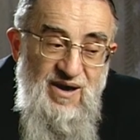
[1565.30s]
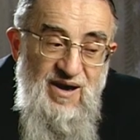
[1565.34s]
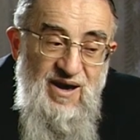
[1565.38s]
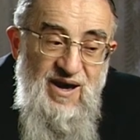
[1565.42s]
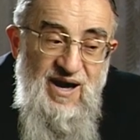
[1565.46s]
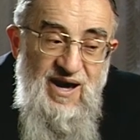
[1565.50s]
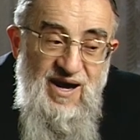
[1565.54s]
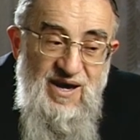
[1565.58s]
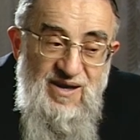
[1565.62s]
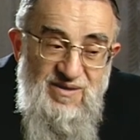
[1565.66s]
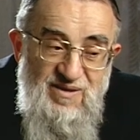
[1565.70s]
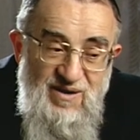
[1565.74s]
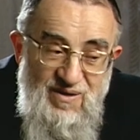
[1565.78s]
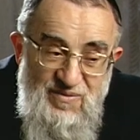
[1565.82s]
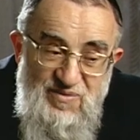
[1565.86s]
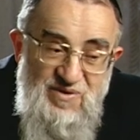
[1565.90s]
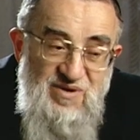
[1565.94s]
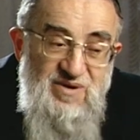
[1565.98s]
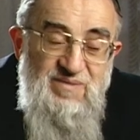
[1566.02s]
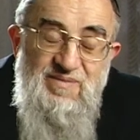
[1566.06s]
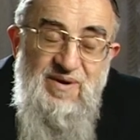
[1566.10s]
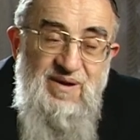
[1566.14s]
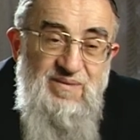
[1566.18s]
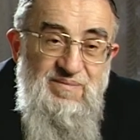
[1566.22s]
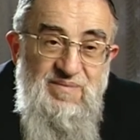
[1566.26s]
I don't
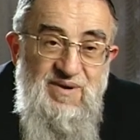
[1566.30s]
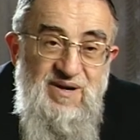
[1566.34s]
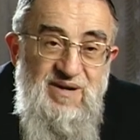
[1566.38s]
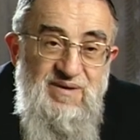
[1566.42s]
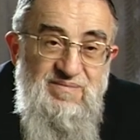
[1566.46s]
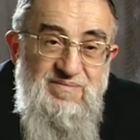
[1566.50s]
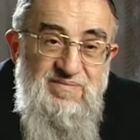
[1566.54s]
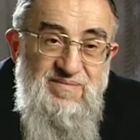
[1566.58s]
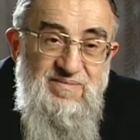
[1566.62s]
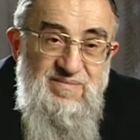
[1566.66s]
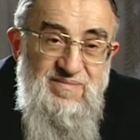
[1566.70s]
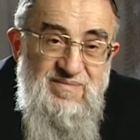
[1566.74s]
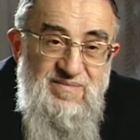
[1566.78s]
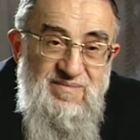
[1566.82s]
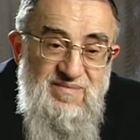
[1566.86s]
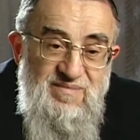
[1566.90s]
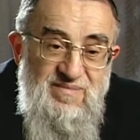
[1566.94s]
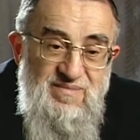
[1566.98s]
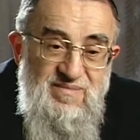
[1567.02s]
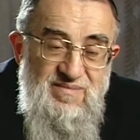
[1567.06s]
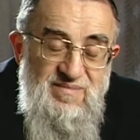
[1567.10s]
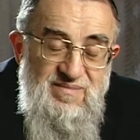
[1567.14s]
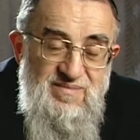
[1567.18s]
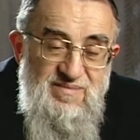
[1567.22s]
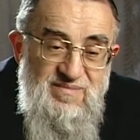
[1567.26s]
remember.
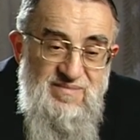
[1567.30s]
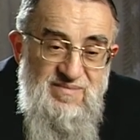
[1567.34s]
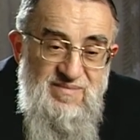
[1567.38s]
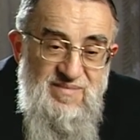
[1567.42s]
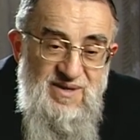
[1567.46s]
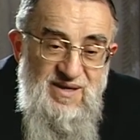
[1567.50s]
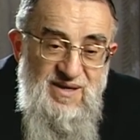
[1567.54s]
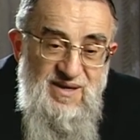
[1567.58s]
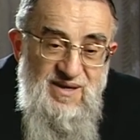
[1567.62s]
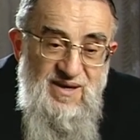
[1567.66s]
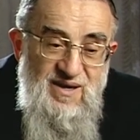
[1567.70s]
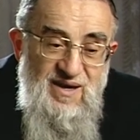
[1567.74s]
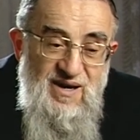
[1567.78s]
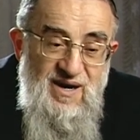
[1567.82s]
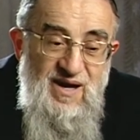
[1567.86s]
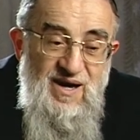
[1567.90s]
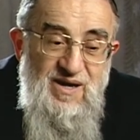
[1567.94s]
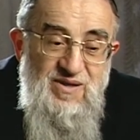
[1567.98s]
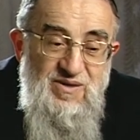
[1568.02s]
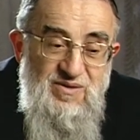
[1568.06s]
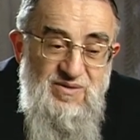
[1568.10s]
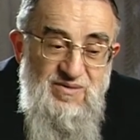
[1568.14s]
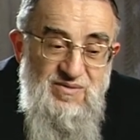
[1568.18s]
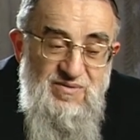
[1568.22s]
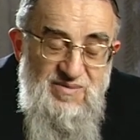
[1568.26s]
I
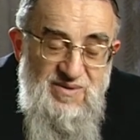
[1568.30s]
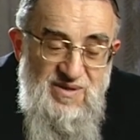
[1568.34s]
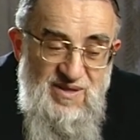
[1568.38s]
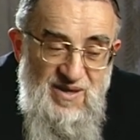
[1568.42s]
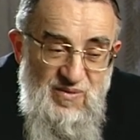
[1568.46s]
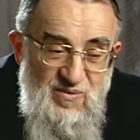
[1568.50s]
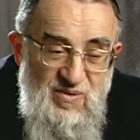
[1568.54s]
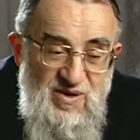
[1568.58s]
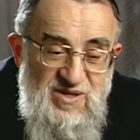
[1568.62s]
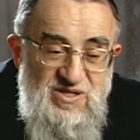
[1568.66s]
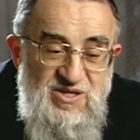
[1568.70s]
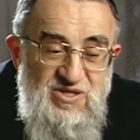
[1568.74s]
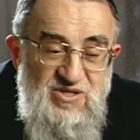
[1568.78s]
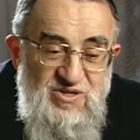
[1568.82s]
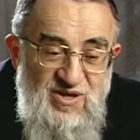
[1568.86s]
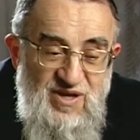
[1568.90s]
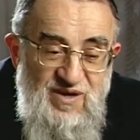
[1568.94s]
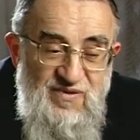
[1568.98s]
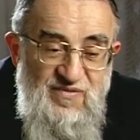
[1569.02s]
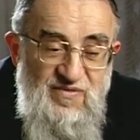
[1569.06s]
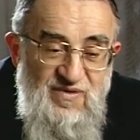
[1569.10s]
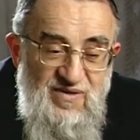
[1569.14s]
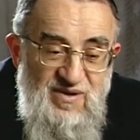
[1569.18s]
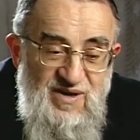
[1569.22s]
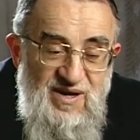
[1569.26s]
do, there was a
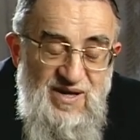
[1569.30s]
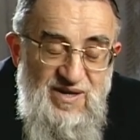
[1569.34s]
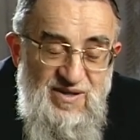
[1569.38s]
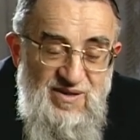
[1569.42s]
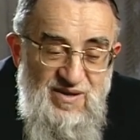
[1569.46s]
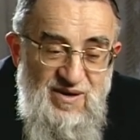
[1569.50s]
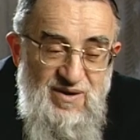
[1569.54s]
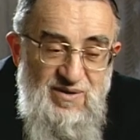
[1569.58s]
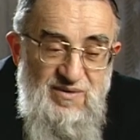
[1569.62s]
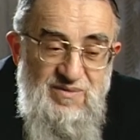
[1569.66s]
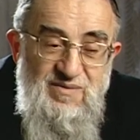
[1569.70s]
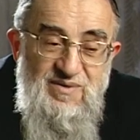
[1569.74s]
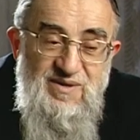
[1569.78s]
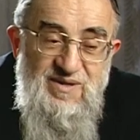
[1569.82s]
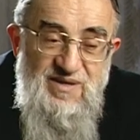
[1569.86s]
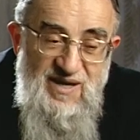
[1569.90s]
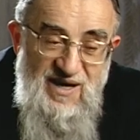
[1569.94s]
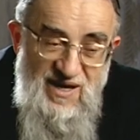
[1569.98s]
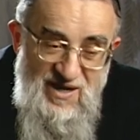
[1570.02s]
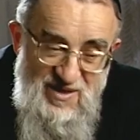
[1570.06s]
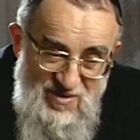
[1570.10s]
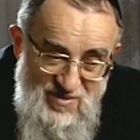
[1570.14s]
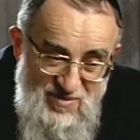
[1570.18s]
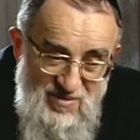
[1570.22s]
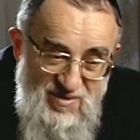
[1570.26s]
shofar, I know.
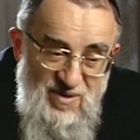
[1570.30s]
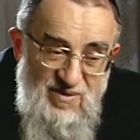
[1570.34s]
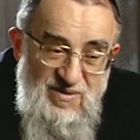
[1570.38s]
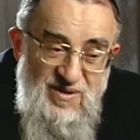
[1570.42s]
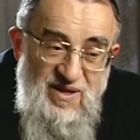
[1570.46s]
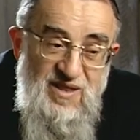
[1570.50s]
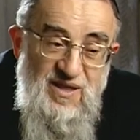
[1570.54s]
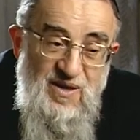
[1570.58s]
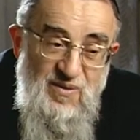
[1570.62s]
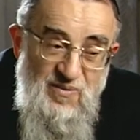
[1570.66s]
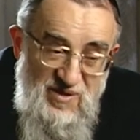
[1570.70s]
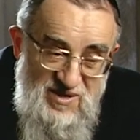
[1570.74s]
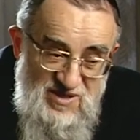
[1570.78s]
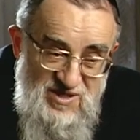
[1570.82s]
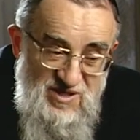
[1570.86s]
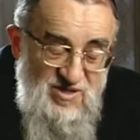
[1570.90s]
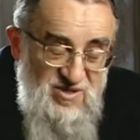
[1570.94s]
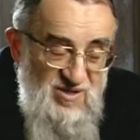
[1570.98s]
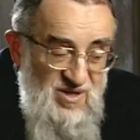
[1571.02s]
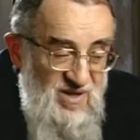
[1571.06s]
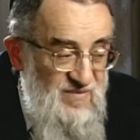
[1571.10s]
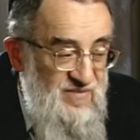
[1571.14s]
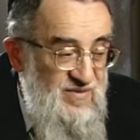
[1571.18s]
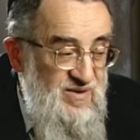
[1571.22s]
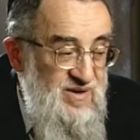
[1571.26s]
I do know that there was a
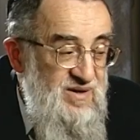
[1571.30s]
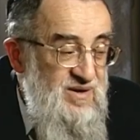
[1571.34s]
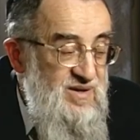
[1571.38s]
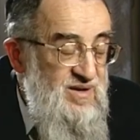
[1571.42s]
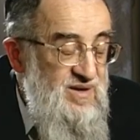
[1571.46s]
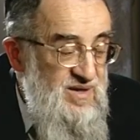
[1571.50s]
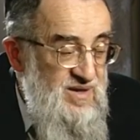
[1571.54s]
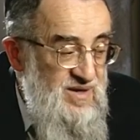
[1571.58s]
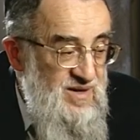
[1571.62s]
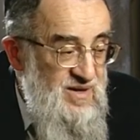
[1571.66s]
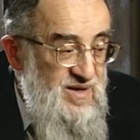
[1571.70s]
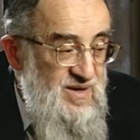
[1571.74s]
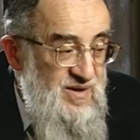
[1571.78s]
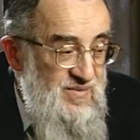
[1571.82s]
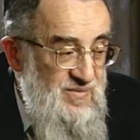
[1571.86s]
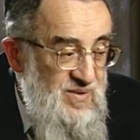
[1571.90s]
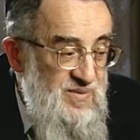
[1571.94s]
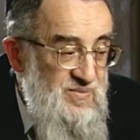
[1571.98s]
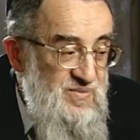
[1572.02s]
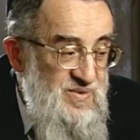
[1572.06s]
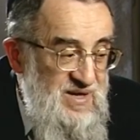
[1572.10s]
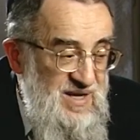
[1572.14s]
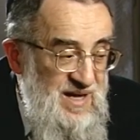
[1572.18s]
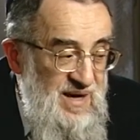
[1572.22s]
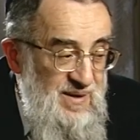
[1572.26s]
shofar.
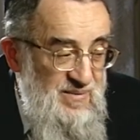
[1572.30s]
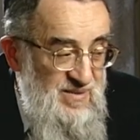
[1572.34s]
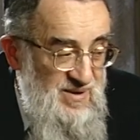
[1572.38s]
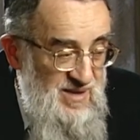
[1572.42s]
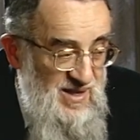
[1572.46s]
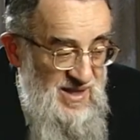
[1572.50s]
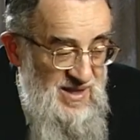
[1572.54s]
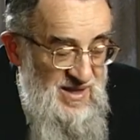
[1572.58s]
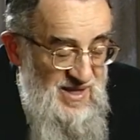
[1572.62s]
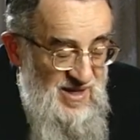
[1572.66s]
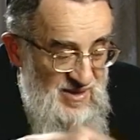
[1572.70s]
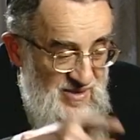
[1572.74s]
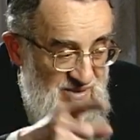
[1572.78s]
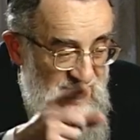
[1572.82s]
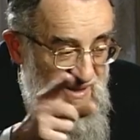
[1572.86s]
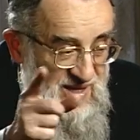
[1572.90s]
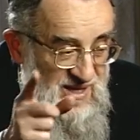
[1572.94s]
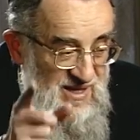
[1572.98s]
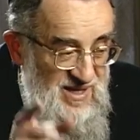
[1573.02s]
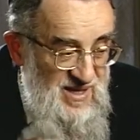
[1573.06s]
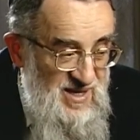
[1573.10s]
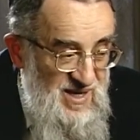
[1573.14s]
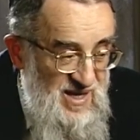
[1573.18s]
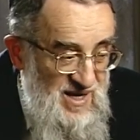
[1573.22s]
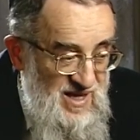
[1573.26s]
When we come, I'll tell you
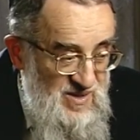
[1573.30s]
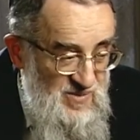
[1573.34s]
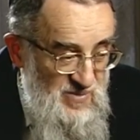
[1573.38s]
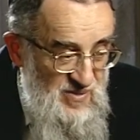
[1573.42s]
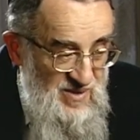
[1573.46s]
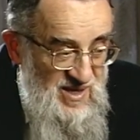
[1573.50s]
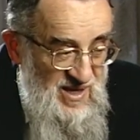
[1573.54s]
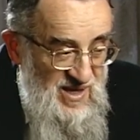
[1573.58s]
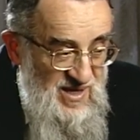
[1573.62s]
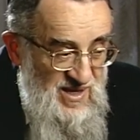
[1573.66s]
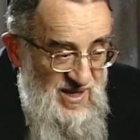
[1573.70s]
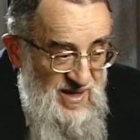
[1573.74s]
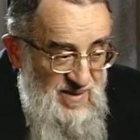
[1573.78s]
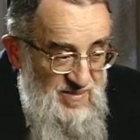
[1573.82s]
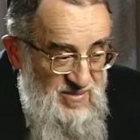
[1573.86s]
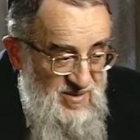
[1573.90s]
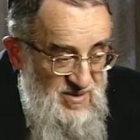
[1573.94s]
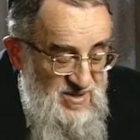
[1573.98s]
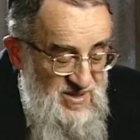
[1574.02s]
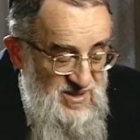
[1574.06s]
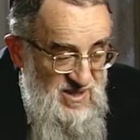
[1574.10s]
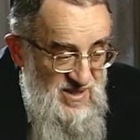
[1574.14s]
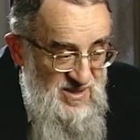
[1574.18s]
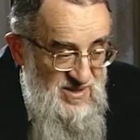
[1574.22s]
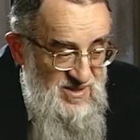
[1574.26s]
later on when I come to
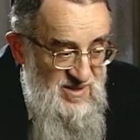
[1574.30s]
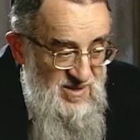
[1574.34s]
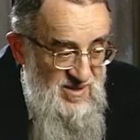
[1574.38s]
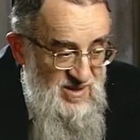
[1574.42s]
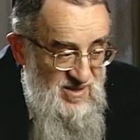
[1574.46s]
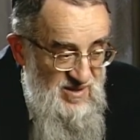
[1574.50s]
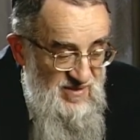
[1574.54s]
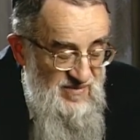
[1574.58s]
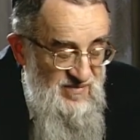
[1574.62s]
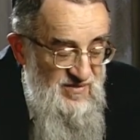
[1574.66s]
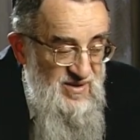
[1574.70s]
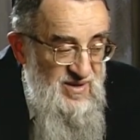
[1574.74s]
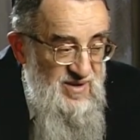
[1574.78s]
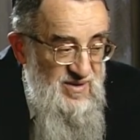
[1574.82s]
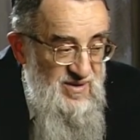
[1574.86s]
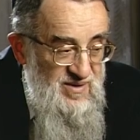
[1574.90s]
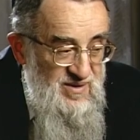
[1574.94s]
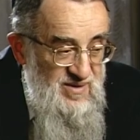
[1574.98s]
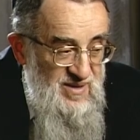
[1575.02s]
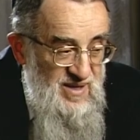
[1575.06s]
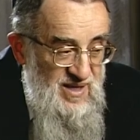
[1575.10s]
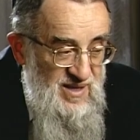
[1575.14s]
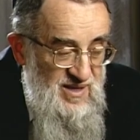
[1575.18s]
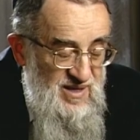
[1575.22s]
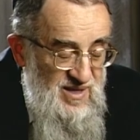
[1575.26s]
Chainsterhof.
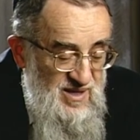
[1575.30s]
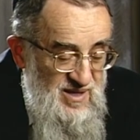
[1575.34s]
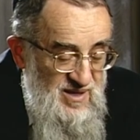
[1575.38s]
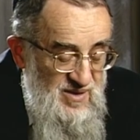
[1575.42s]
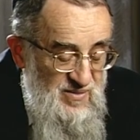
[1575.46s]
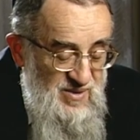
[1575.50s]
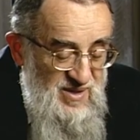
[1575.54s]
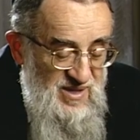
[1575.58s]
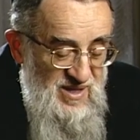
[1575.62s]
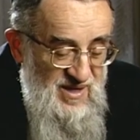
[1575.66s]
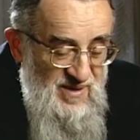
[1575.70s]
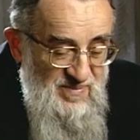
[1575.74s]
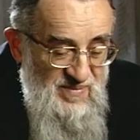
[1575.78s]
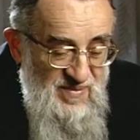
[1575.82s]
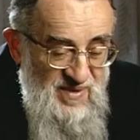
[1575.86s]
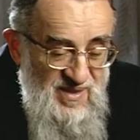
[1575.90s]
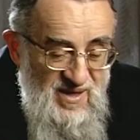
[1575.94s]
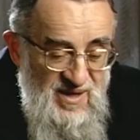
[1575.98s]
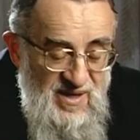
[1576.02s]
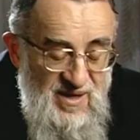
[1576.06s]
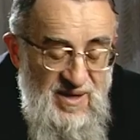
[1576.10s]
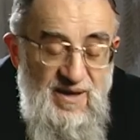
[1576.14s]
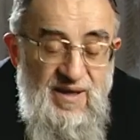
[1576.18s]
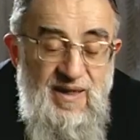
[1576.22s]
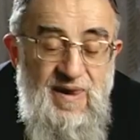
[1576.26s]
I'll tell you what happened
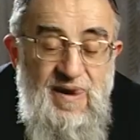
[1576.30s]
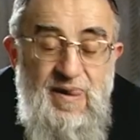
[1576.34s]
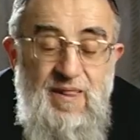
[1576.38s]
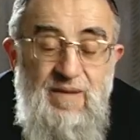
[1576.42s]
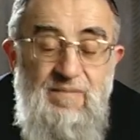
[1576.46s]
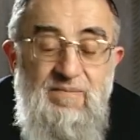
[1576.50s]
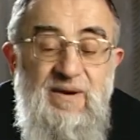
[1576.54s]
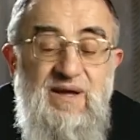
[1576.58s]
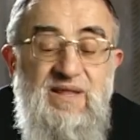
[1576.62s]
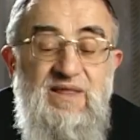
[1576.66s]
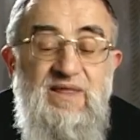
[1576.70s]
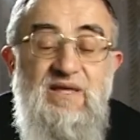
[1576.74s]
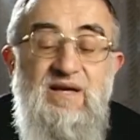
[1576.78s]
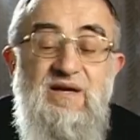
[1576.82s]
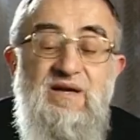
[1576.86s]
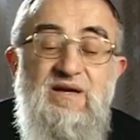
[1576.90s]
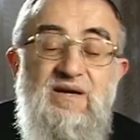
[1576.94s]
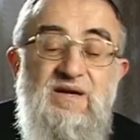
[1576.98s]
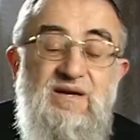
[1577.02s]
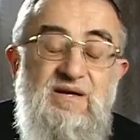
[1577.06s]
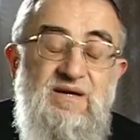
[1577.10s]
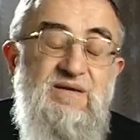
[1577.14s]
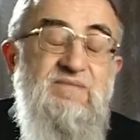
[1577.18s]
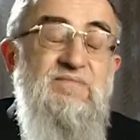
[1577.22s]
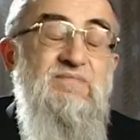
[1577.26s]
there. But
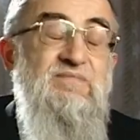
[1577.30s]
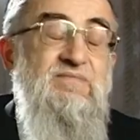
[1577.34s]
uh,